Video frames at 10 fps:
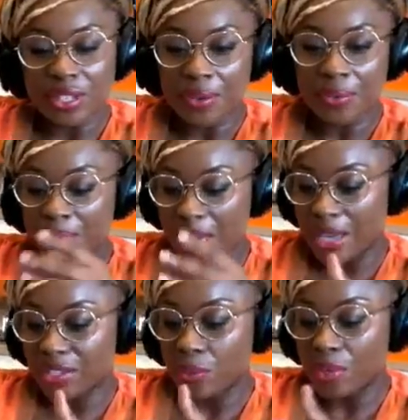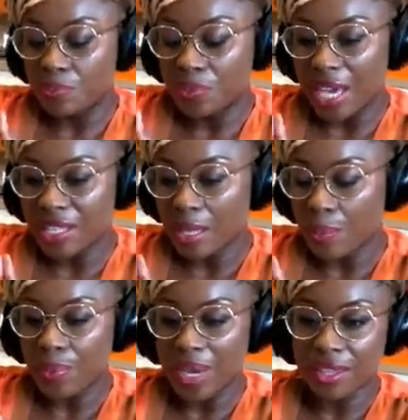so, yeah, so we ended
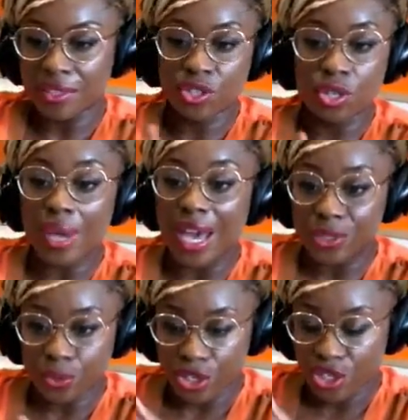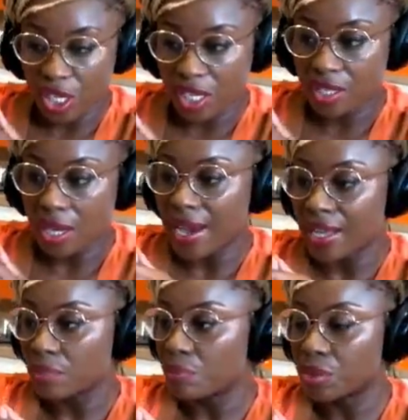up with 2 hand washes
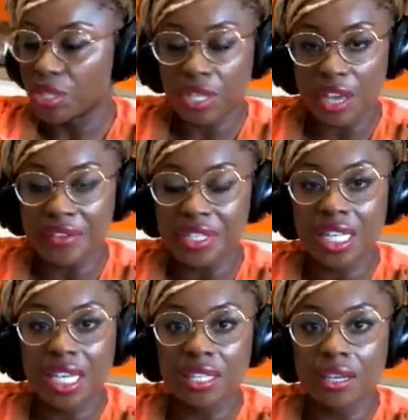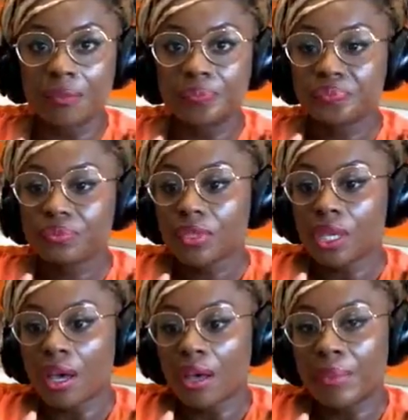and a multi-surface cleaner.
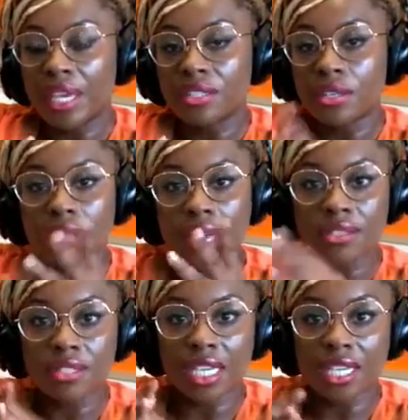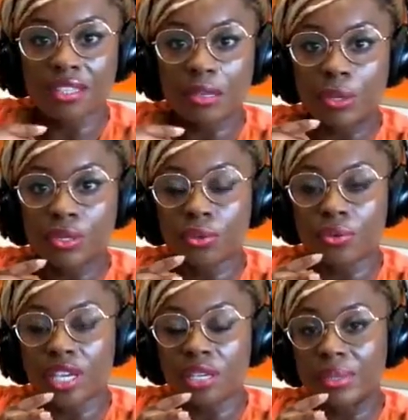And so that's the
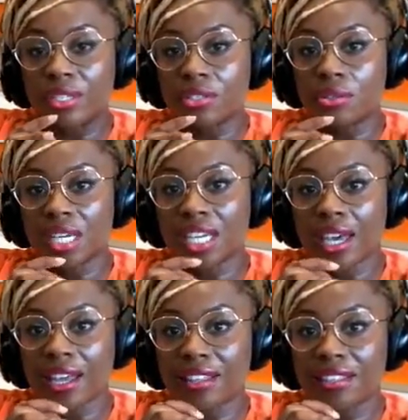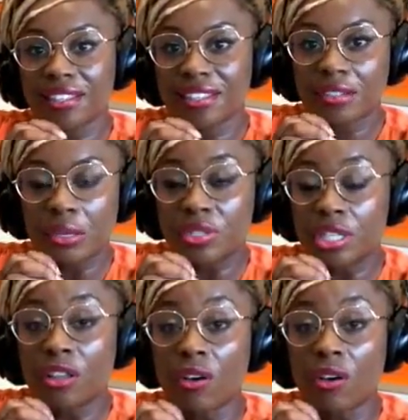bottle that you were just looking at. So it was a